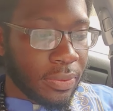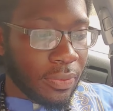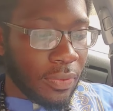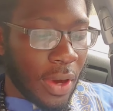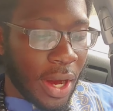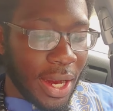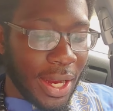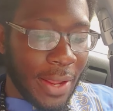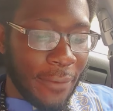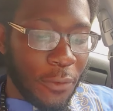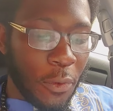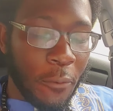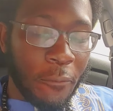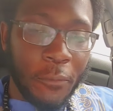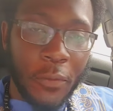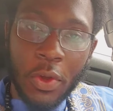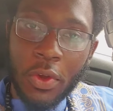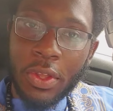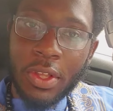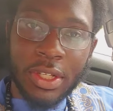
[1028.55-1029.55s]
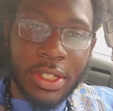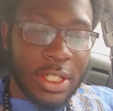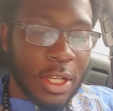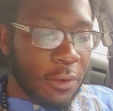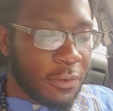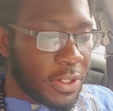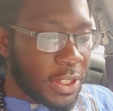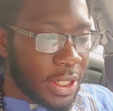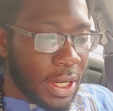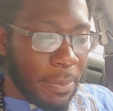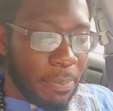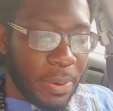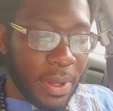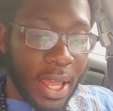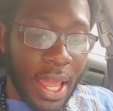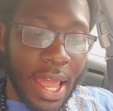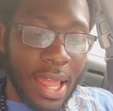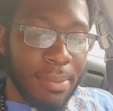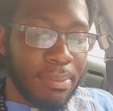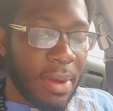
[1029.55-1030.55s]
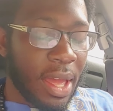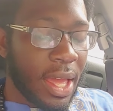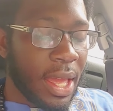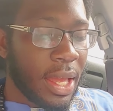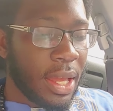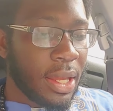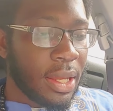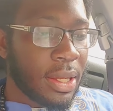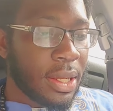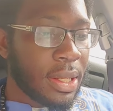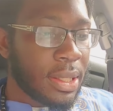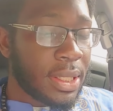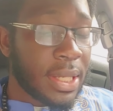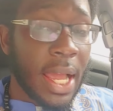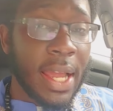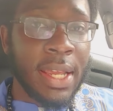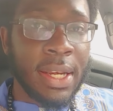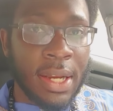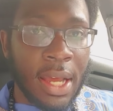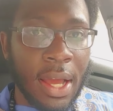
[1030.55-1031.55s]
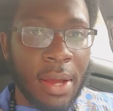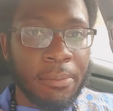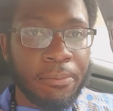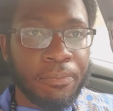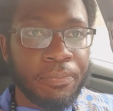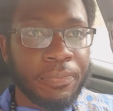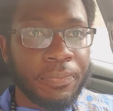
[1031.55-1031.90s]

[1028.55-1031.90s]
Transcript: Right? And if you feel yourself slipping, hey man, tighten up.